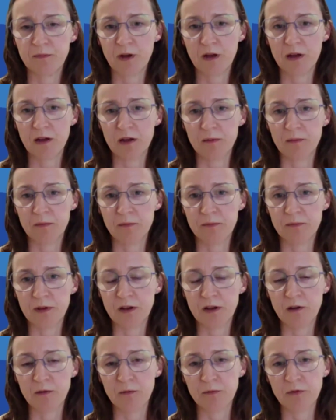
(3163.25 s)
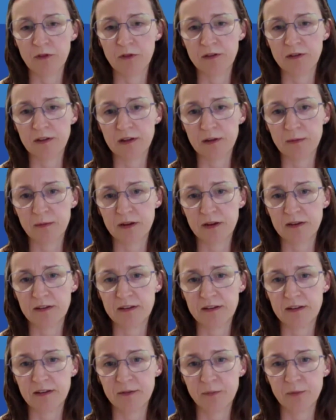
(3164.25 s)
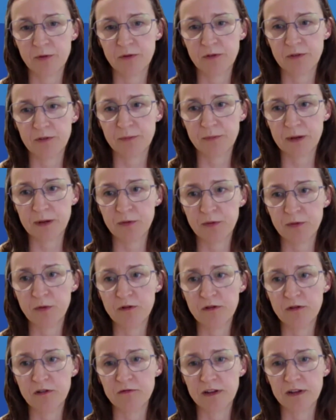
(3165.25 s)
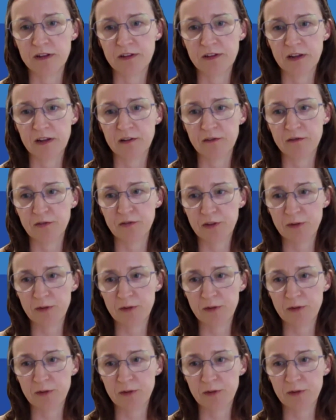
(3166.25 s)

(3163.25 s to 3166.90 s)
that diabetes puts people more at risk of?